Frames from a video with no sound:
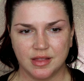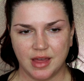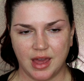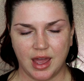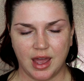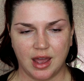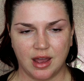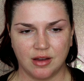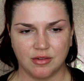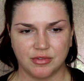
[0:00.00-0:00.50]

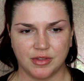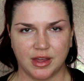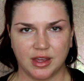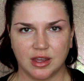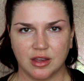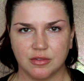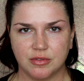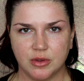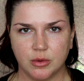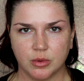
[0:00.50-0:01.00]
They have
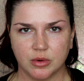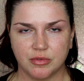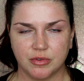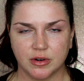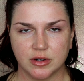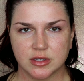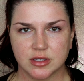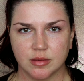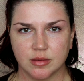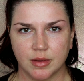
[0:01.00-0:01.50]
like if you
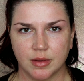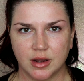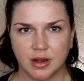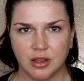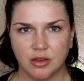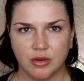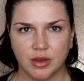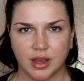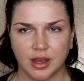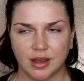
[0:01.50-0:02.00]
refer
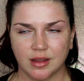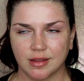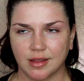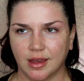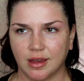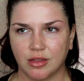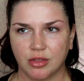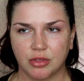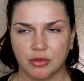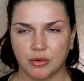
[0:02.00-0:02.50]
somebody, you get
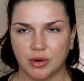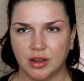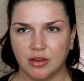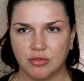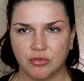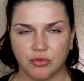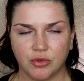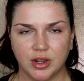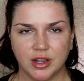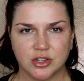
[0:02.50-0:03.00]
like
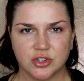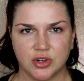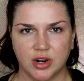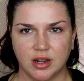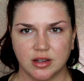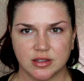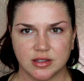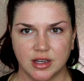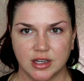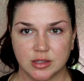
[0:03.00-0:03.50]
three free
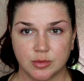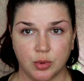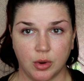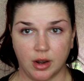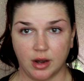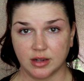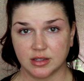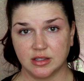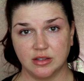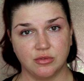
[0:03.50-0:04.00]
trial size
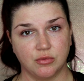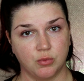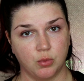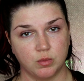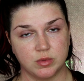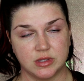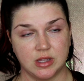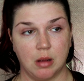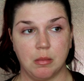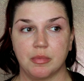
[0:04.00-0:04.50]
products of
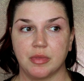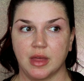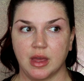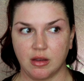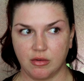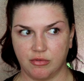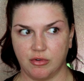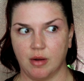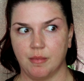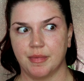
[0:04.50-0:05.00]

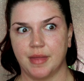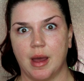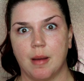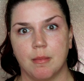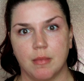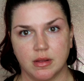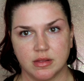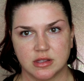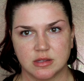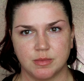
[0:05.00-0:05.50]
something from
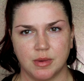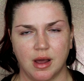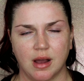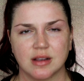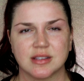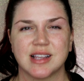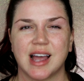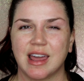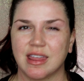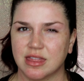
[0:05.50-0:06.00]
that month's
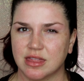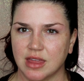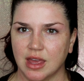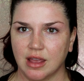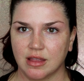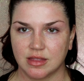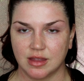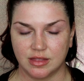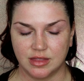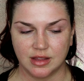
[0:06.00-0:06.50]
box. I
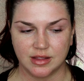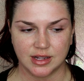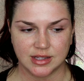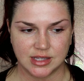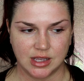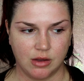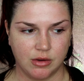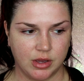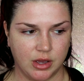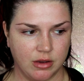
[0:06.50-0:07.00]
think, I think
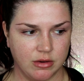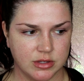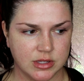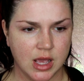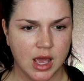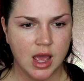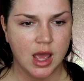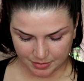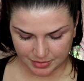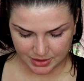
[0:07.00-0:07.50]
that's how it
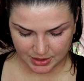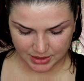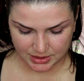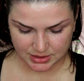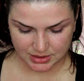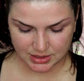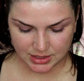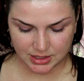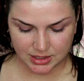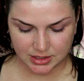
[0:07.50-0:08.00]
goes. Um,
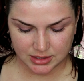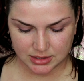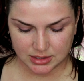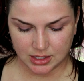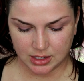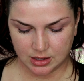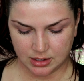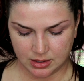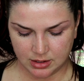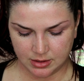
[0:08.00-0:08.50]
this
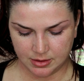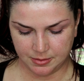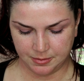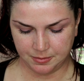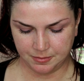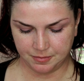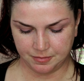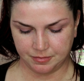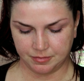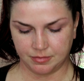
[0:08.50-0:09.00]
is
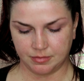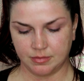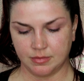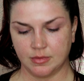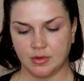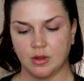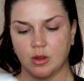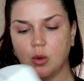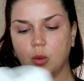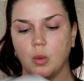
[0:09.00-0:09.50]

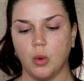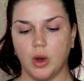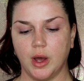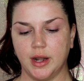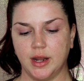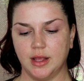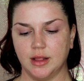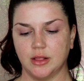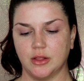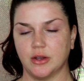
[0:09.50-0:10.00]

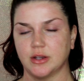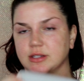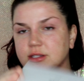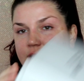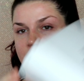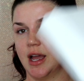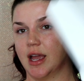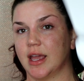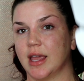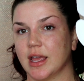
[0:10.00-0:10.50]
what it
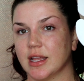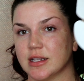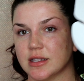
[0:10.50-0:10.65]
looks like.